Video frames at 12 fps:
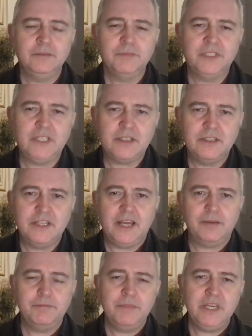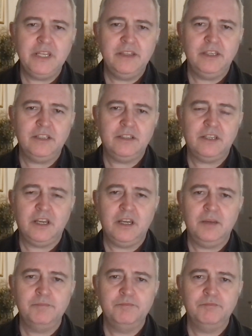But doesn't that mean
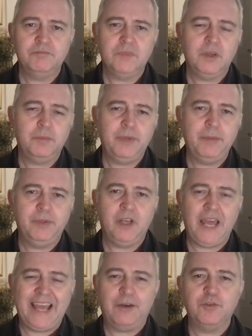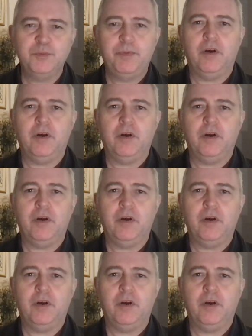that people are hidebound